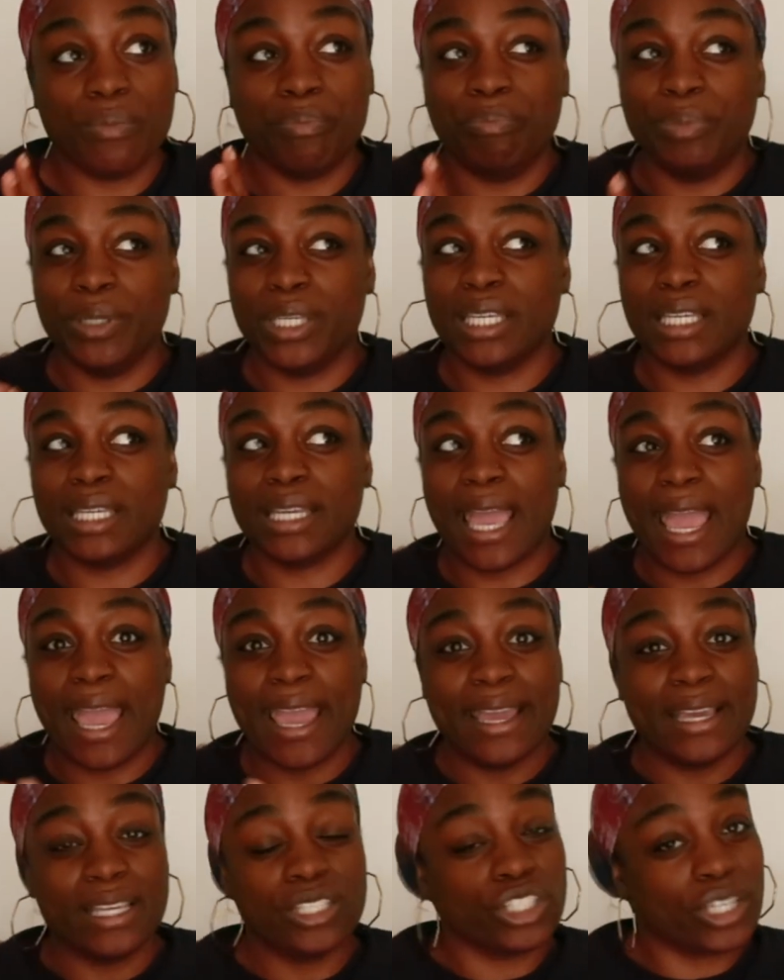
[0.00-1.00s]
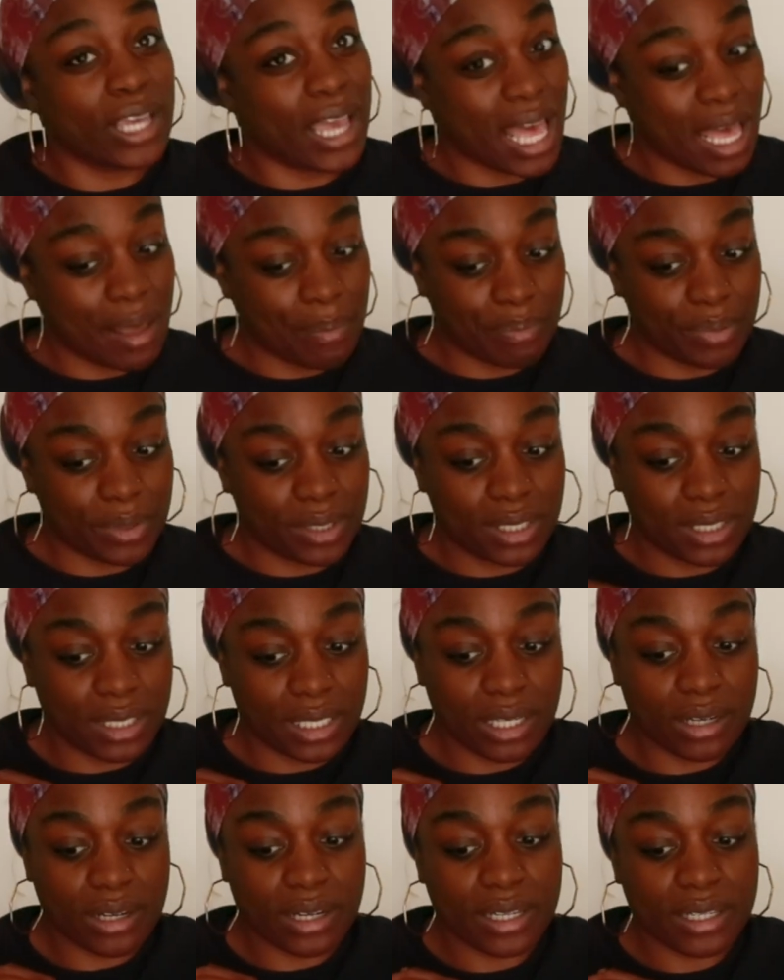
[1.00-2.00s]
big age gap
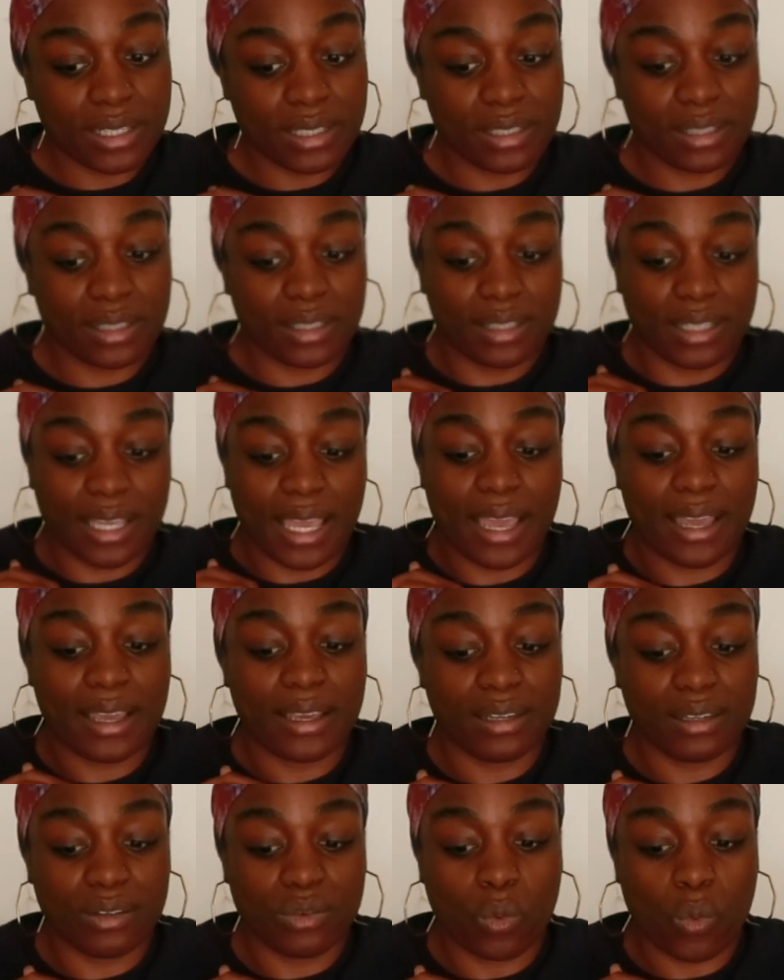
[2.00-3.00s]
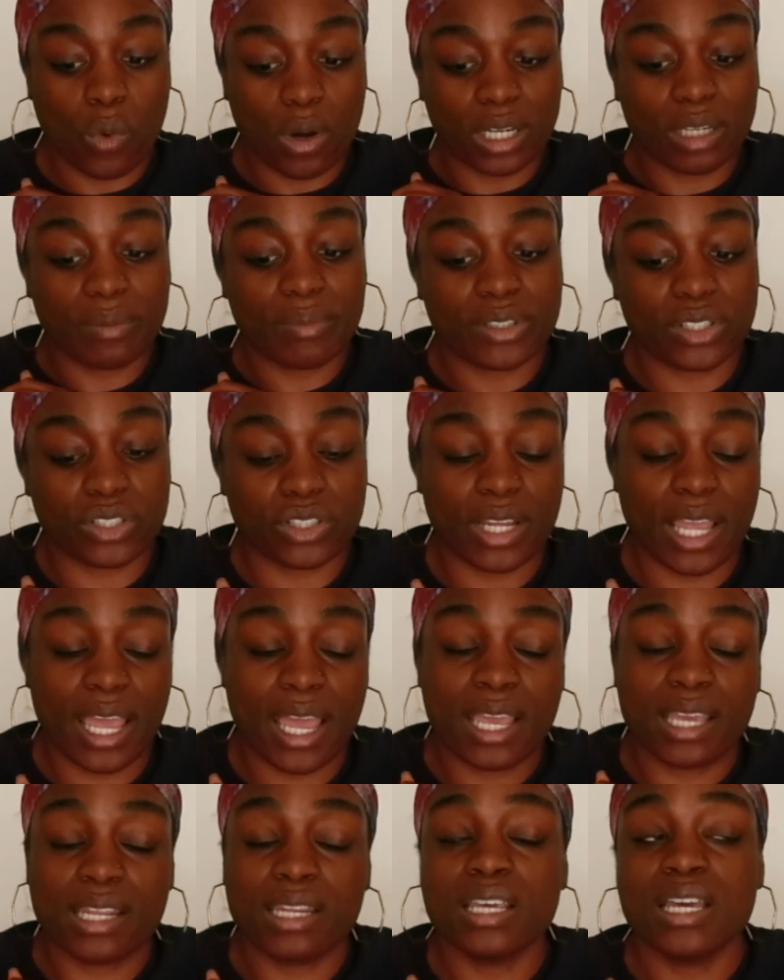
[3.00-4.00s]
series. Wanting Mr.
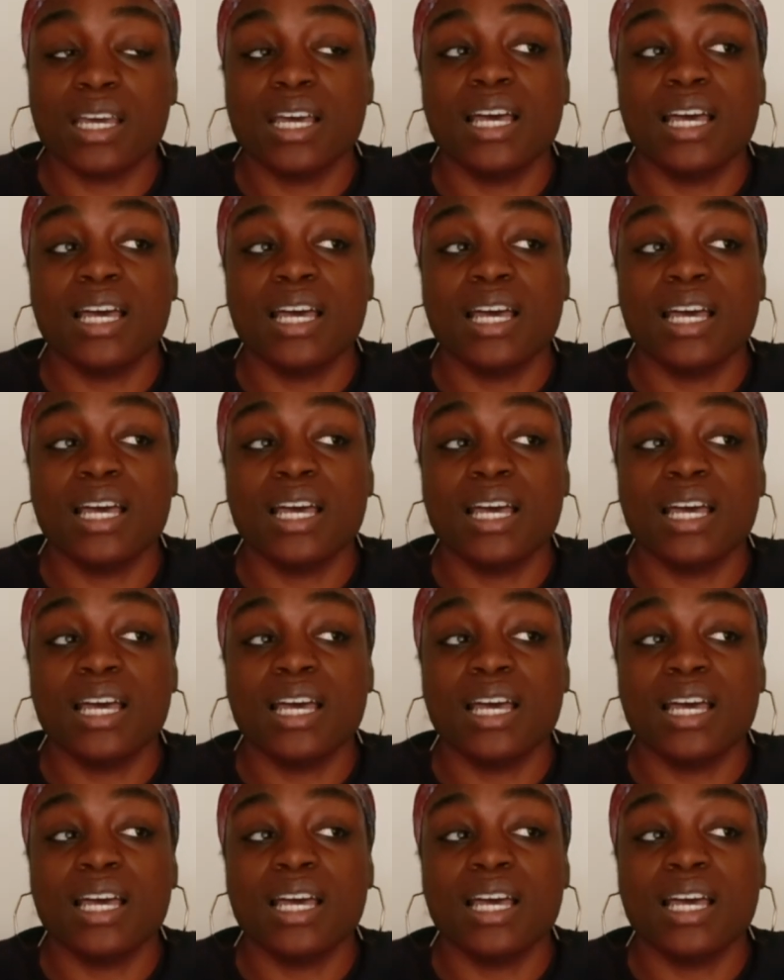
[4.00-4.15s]
Kane